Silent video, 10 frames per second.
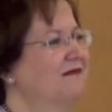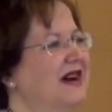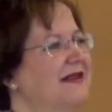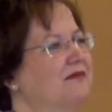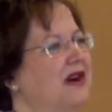
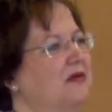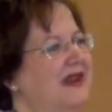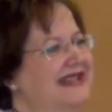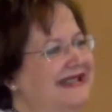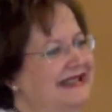but
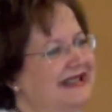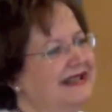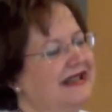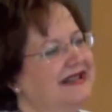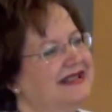we
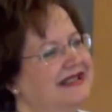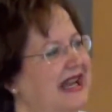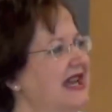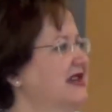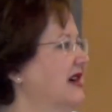did
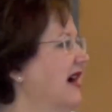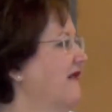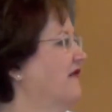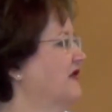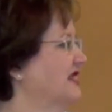stand
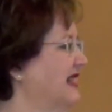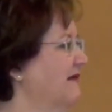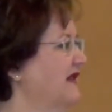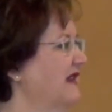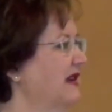up for
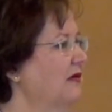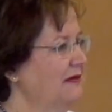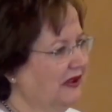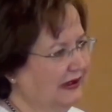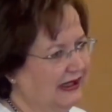something that
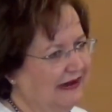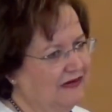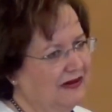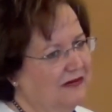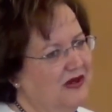we believed,